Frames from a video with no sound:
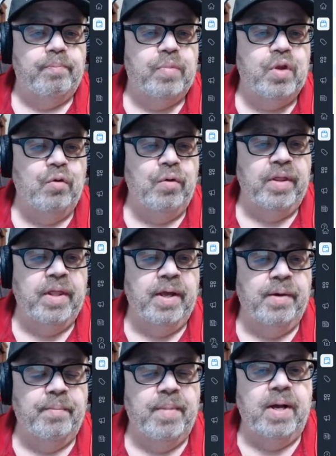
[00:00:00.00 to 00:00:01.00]
doing
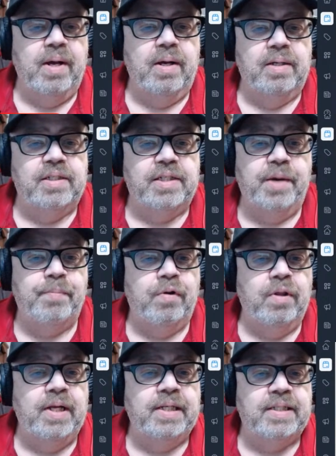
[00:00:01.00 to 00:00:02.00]
them separate
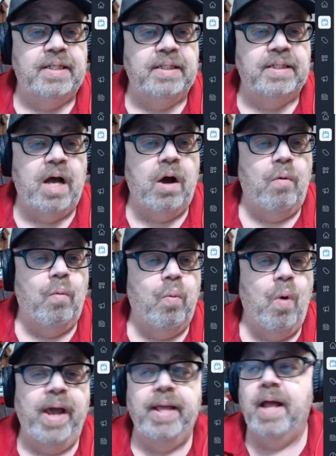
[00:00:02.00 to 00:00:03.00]
listings. I'll
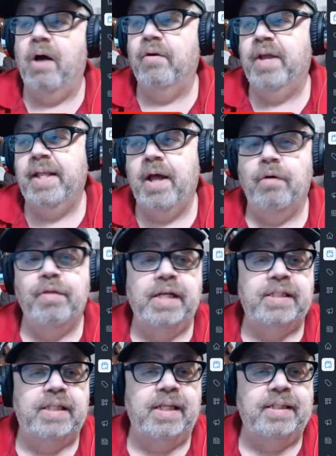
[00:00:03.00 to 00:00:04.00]
wait, I'll get all
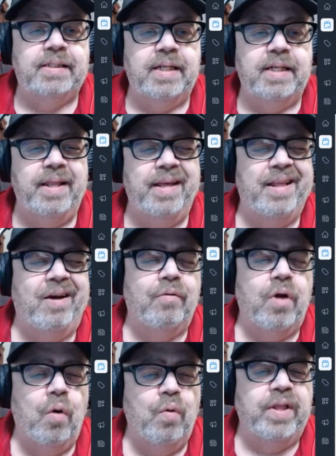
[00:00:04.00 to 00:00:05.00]
these listed, and then I'll
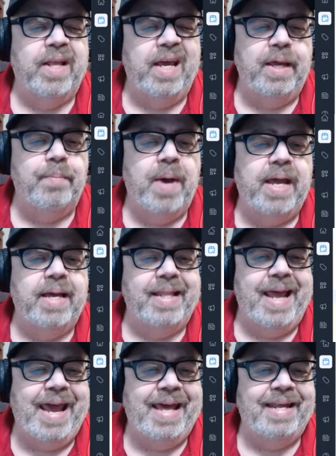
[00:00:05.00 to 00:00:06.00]
go into eBay
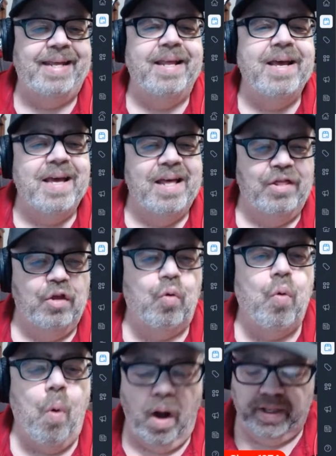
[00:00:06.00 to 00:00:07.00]
and edit the
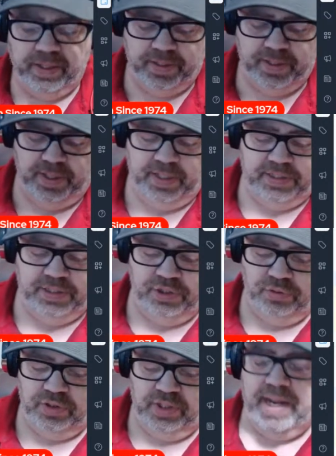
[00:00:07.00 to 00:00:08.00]
quantity. Is
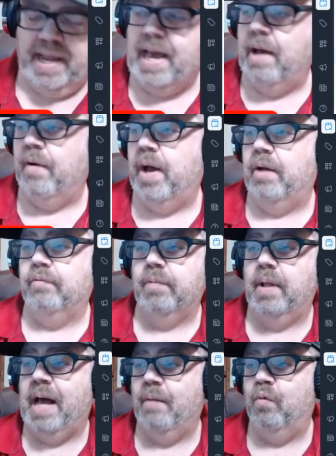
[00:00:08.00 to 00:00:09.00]
usually how
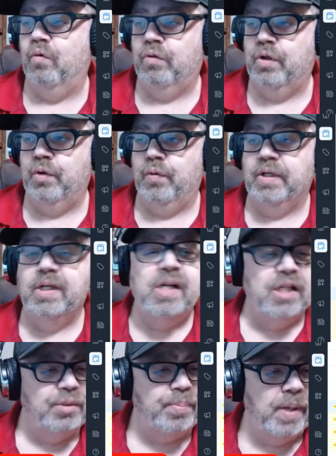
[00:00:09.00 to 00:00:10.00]
I will do it,
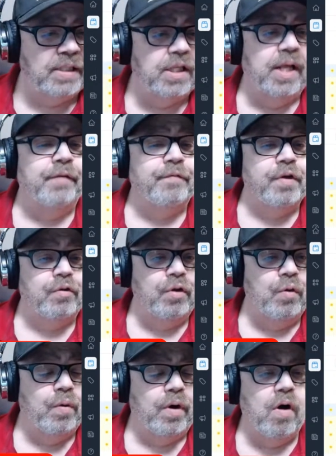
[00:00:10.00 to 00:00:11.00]
especially if they're
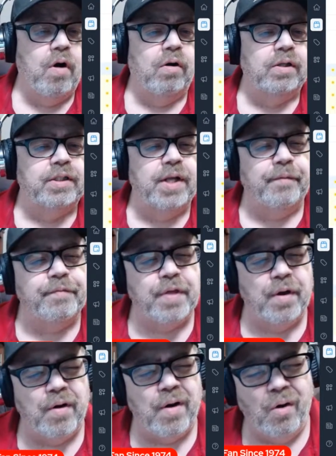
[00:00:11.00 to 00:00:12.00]
newer cards. Now, if
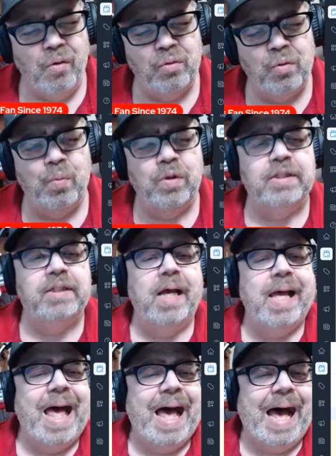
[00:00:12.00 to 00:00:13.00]
they're older ones,
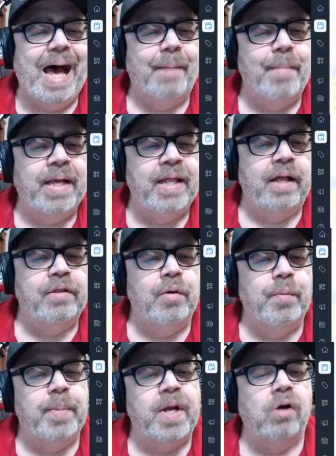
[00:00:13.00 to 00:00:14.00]
I may not do
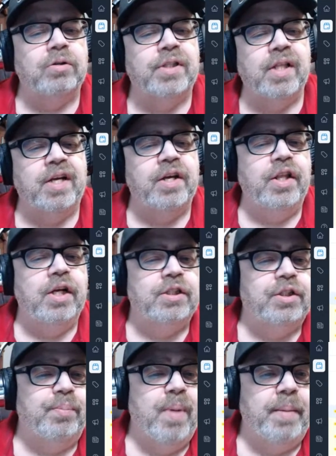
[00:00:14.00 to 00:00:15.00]
it because the
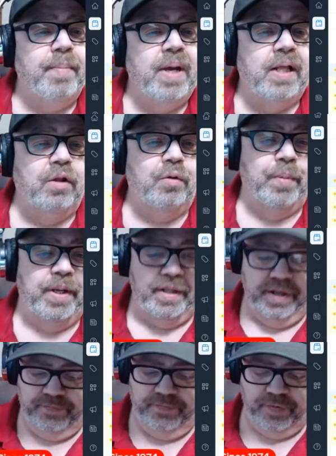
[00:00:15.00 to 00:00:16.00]
condition may be a little bit
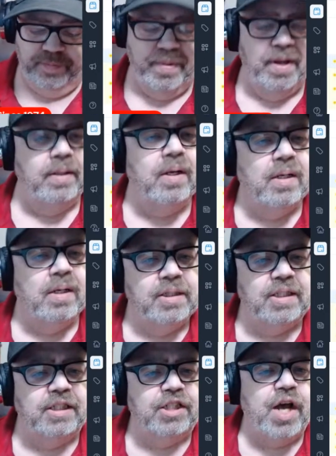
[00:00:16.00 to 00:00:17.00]
different. But
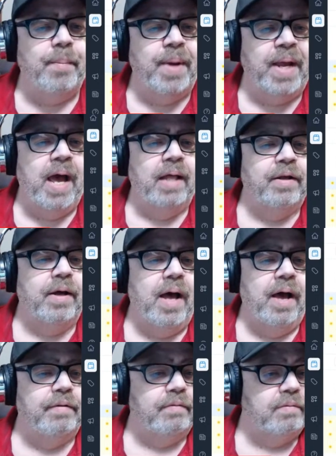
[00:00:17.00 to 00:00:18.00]
since coming out
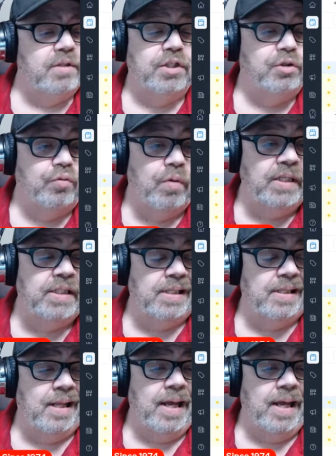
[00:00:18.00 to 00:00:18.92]
just recently